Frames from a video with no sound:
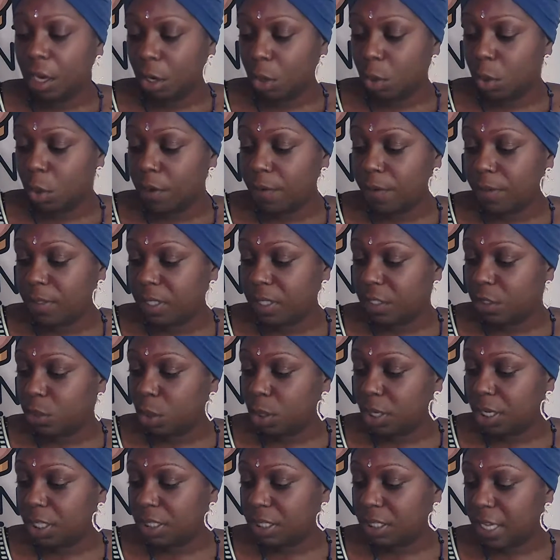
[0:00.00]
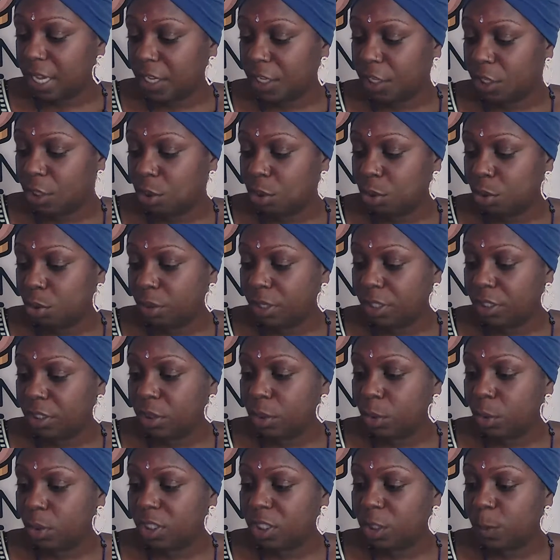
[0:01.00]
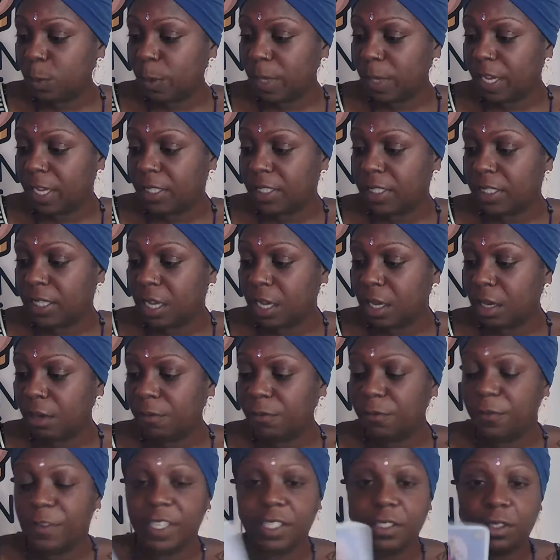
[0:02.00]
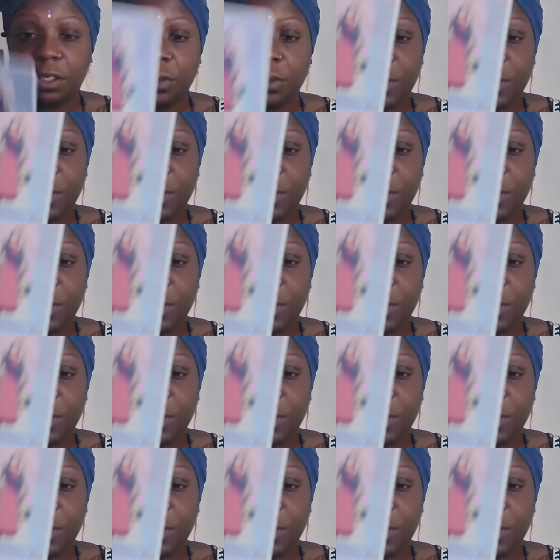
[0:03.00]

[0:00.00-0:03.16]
Aquarius is going to take you into a space of